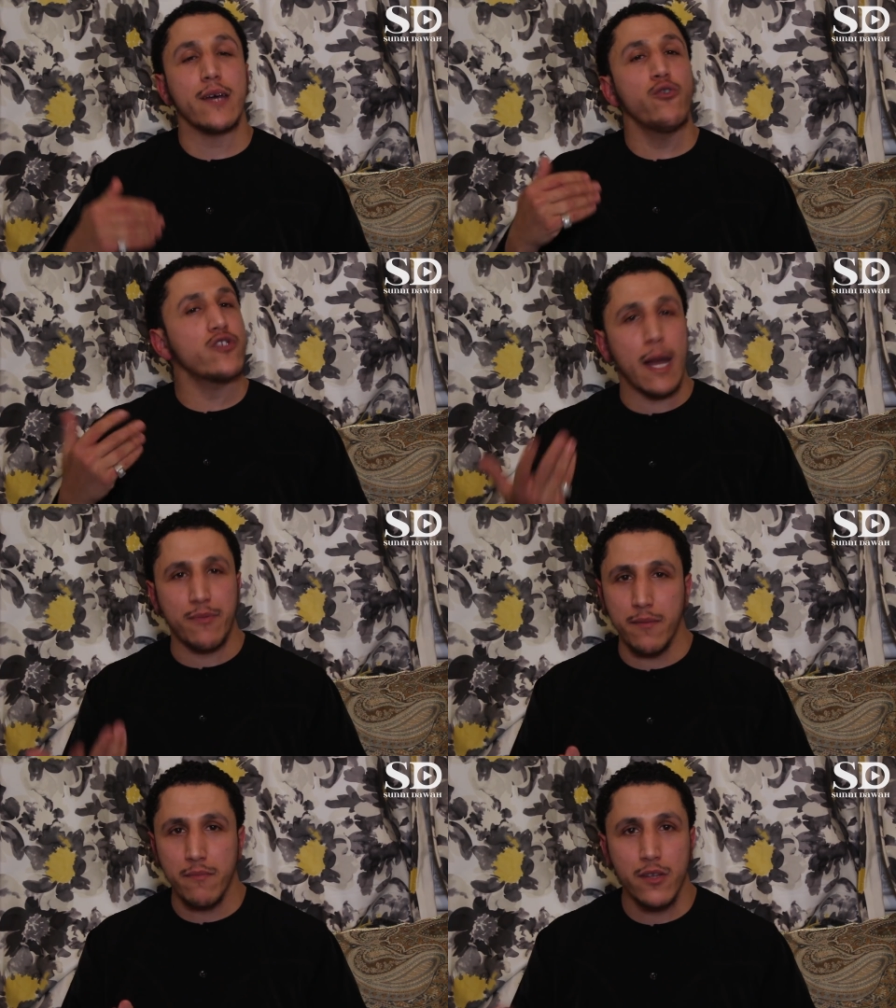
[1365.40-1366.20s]
Who
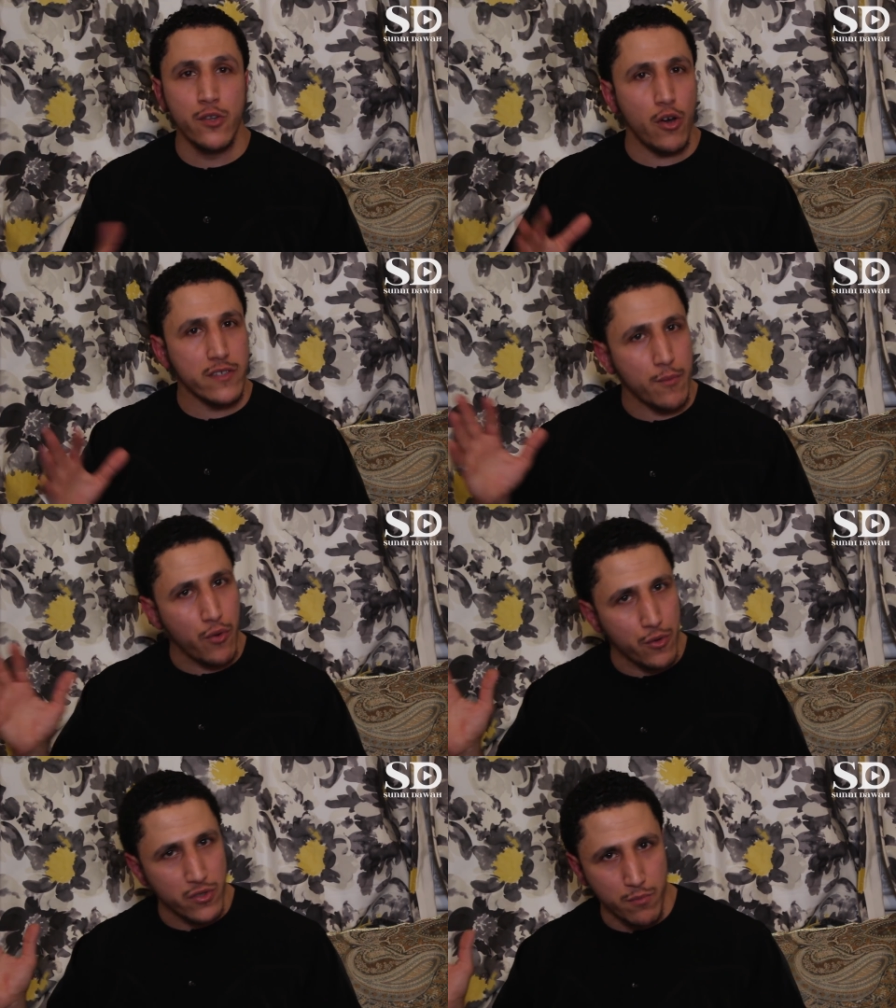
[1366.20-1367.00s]
stabbed him? Not
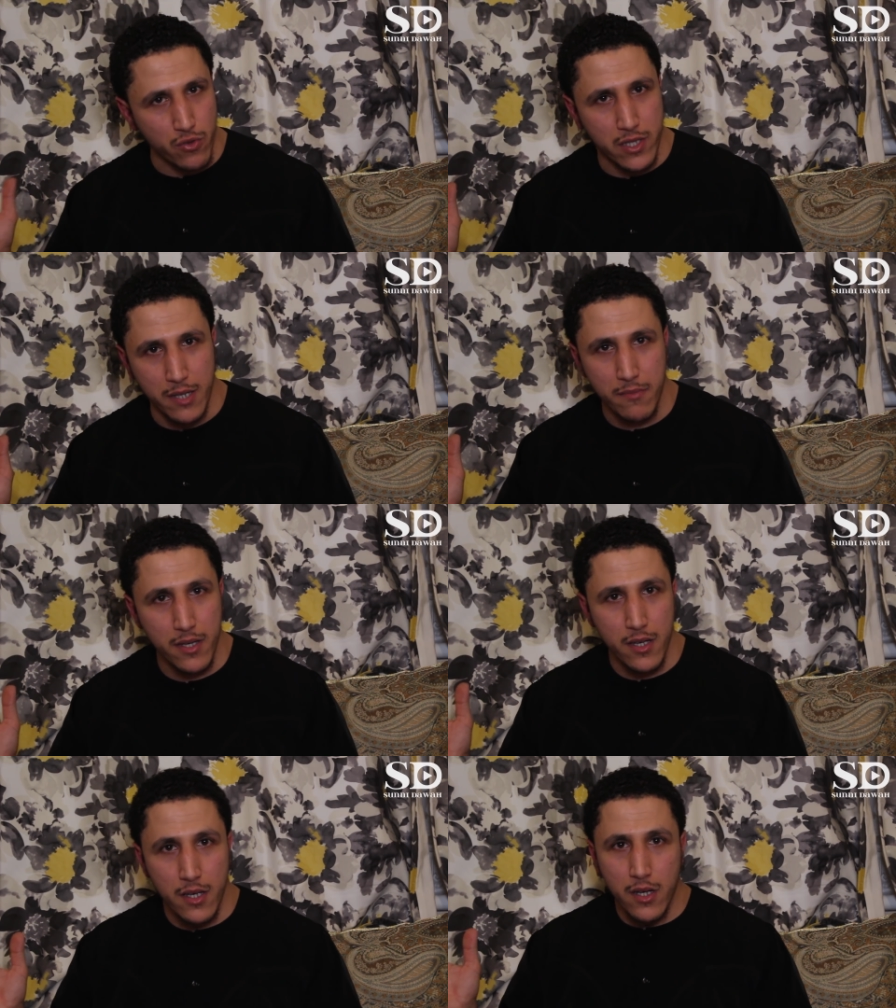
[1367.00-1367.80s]
someone who was a Muslim,
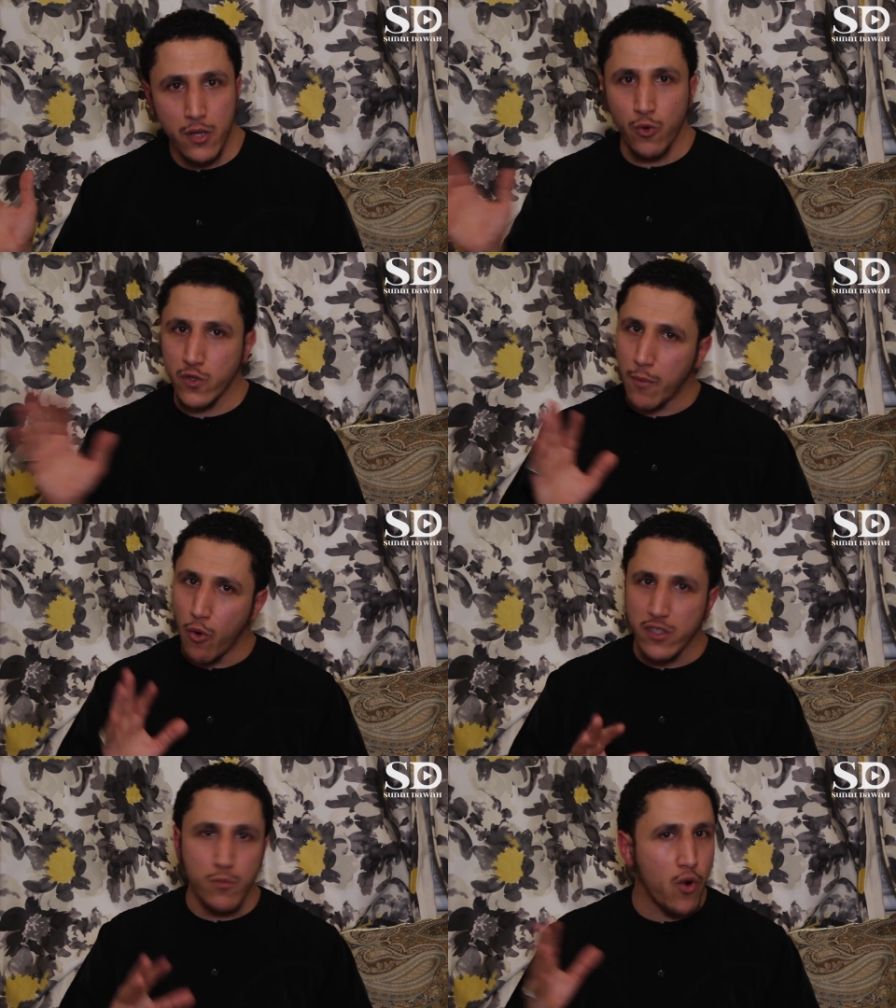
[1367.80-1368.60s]
no
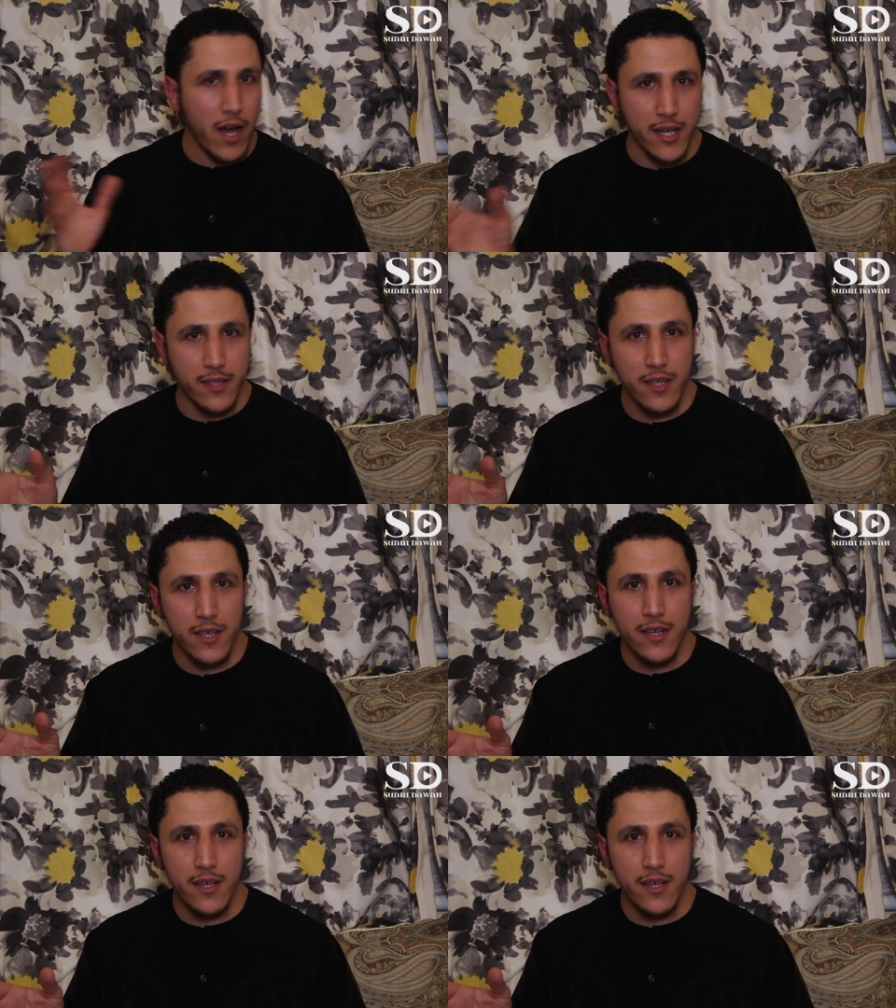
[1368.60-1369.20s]
someone who was a Muwahid.